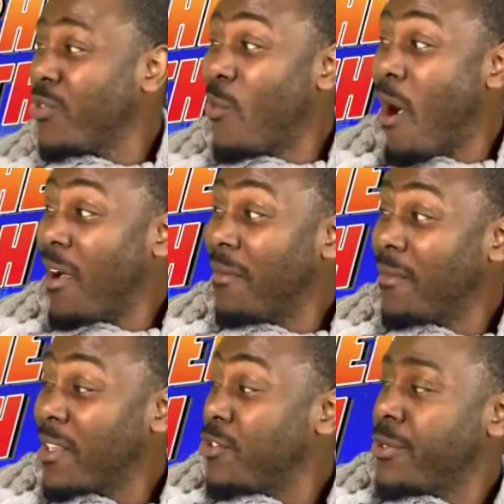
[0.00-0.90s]
are?
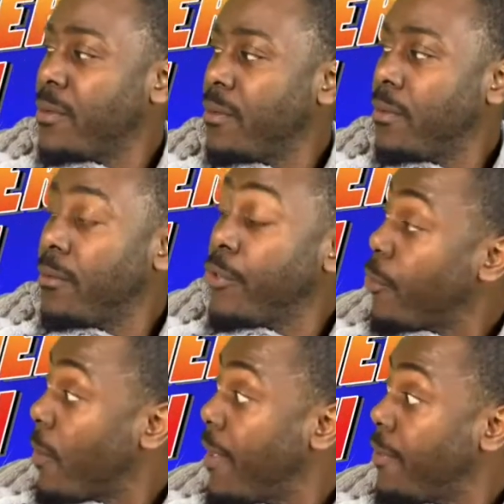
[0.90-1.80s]
Because you're
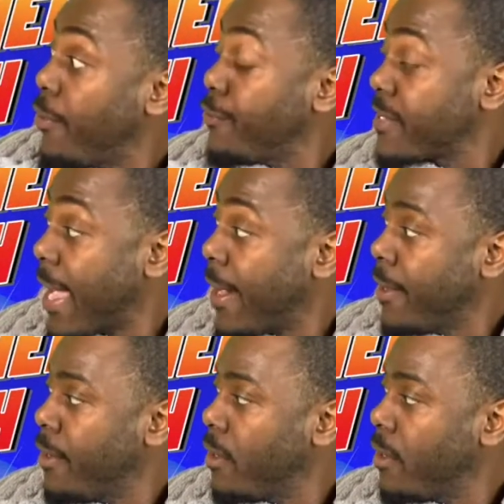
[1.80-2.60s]
what? You're scared?